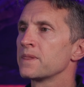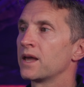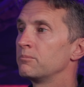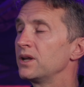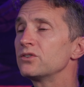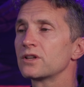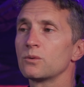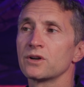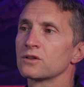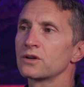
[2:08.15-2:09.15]
And basically
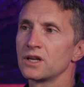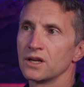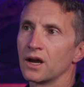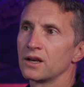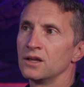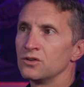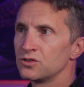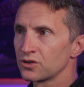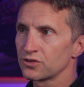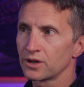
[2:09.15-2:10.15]
what you're looking at is
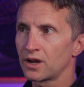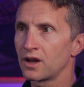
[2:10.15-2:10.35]
just like I